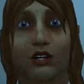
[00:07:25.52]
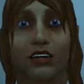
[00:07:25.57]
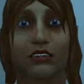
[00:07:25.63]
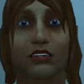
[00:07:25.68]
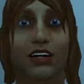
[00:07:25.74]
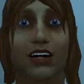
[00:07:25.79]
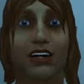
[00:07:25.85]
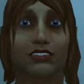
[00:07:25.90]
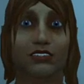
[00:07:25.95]
to
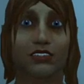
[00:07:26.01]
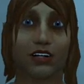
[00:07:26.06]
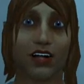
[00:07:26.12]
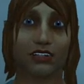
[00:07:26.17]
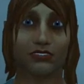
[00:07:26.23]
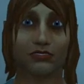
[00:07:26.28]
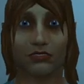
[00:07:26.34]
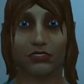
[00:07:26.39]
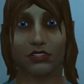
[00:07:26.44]
go and
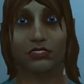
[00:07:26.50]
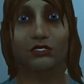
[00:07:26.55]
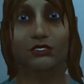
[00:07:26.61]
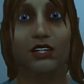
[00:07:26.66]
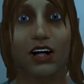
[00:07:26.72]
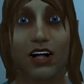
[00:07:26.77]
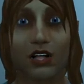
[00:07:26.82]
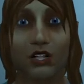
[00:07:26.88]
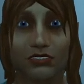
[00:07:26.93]
let that
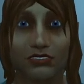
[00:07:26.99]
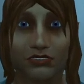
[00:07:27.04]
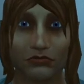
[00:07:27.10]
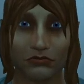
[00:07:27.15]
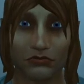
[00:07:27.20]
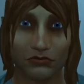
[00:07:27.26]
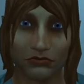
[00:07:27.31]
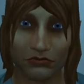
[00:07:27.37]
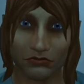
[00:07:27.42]
bitch
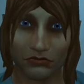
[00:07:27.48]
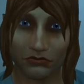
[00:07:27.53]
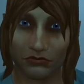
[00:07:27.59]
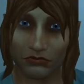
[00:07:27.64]
out?